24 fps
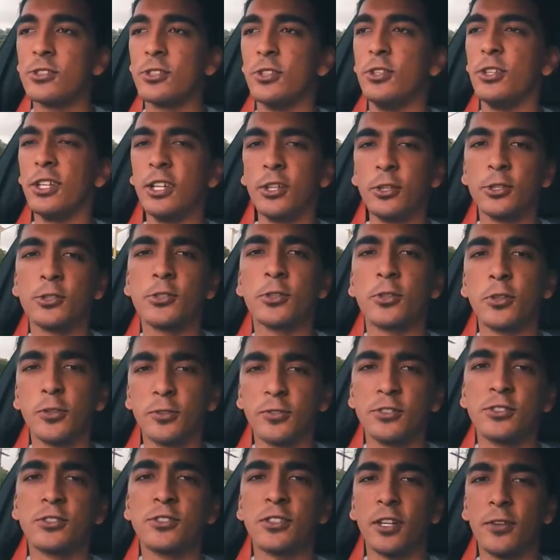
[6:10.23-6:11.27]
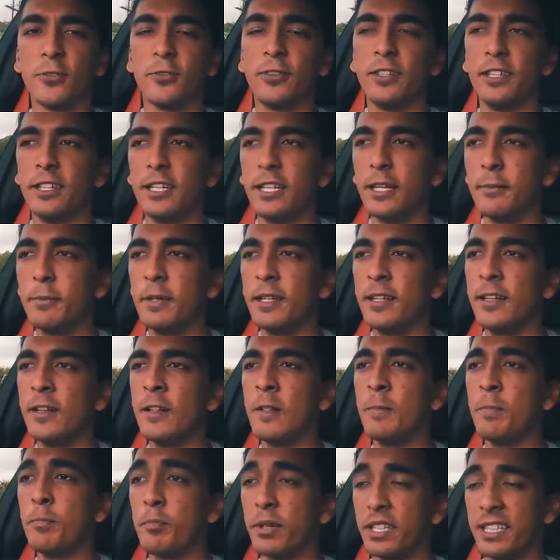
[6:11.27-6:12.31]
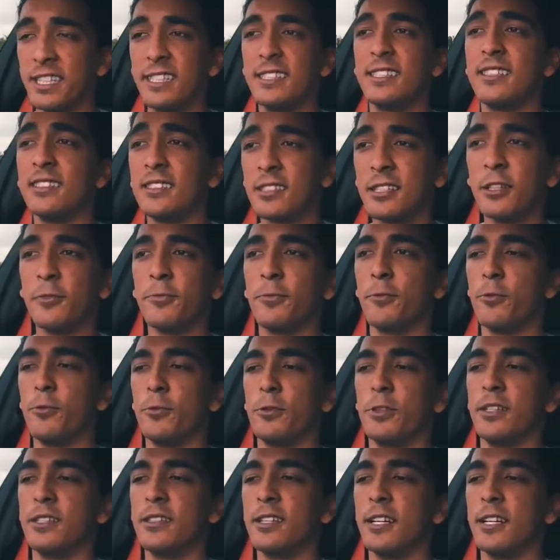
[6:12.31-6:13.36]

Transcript: so you can sort of soften it up. But this is stiff all the